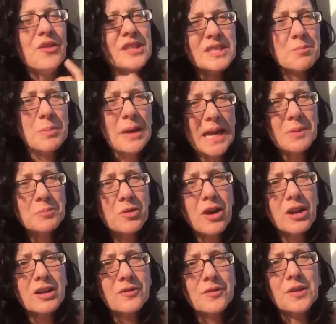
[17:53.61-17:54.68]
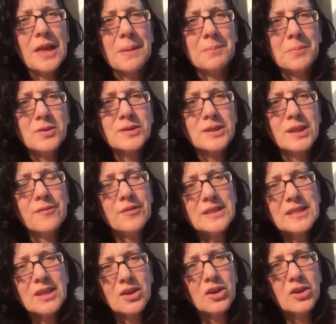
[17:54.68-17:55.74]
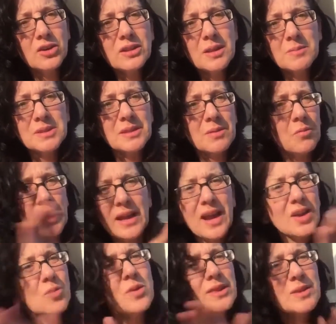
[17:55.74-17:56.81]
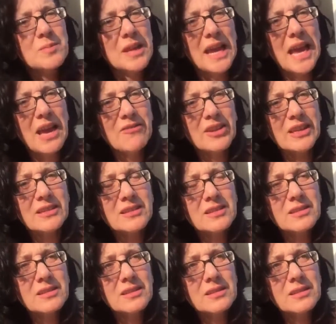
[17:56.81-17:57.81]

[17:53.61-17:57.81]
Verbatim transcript: If it's a bad product for that person, if it's going to hurt them in some way, I don't want them to have it.